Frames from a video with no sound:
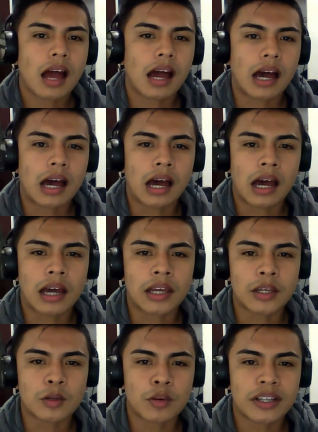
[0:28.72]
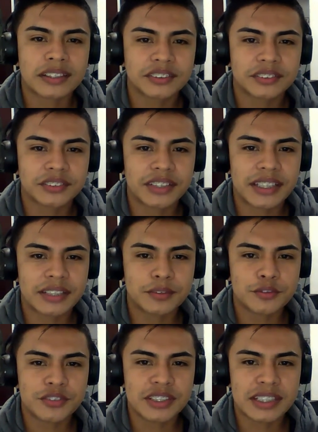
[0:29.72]
I was trying to
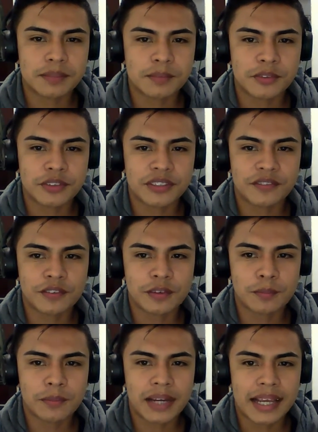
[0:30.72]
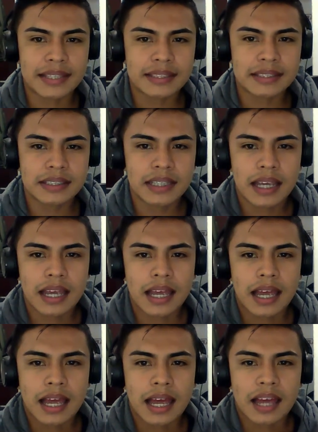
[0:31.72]
see beautiful place.
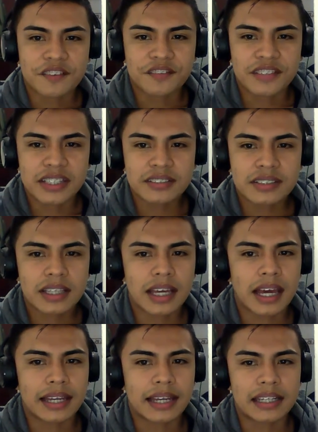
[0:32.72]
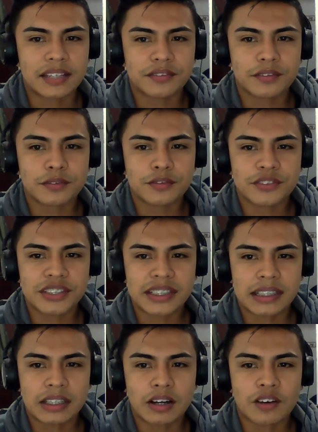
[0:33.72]
First, I left the
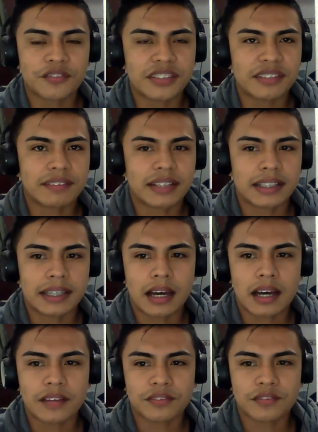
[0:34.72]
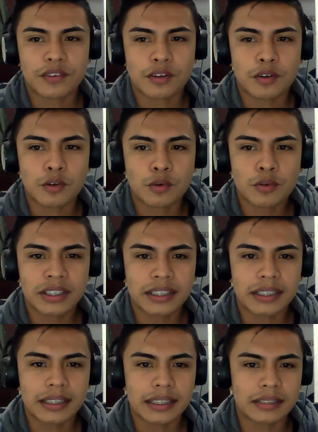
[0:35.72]
city of Ibagué at 4
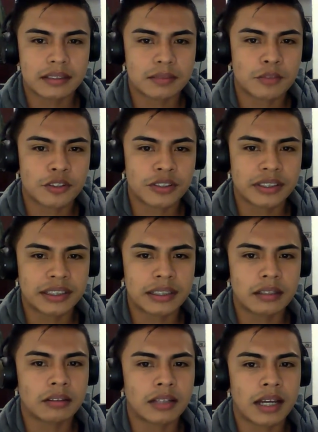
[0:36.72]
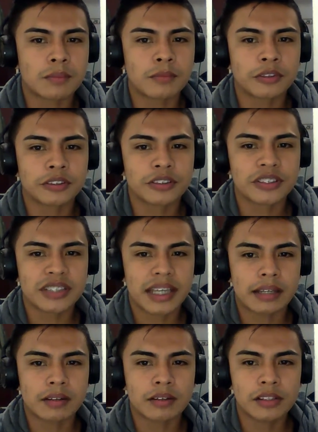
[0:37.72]
in the morning on a
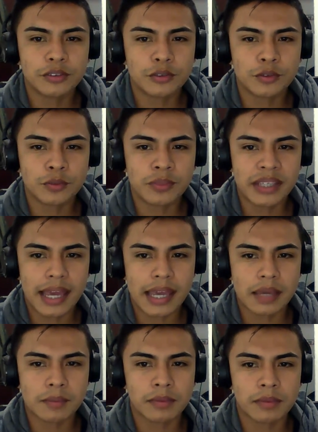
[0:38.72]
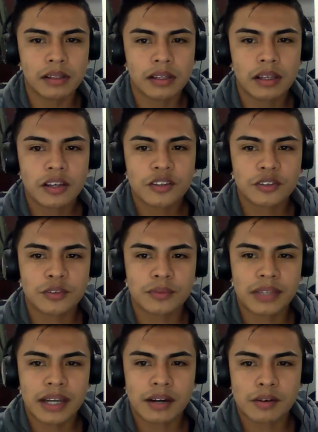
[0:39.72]
motorcycle to be able to be
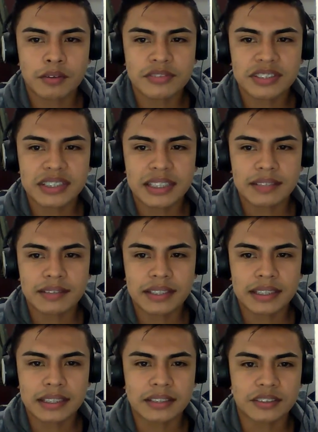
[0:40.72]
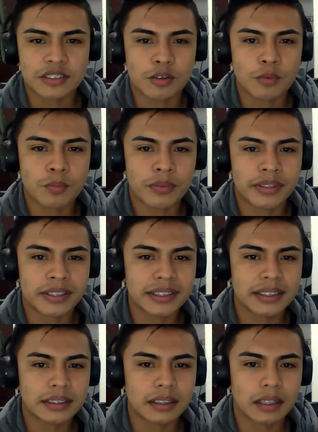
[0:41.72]
around 7 in the town park
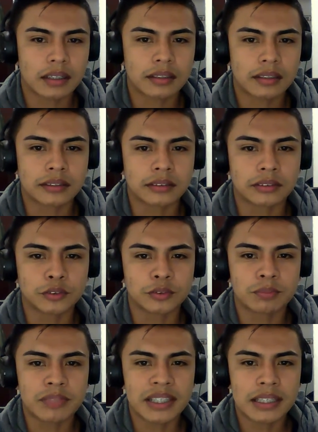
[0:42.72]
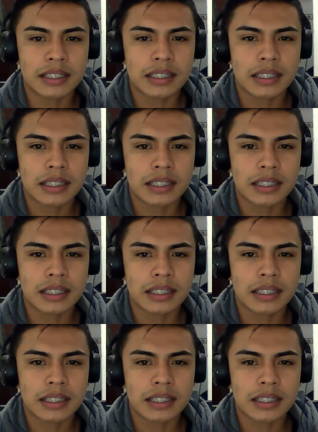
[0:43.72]
and to be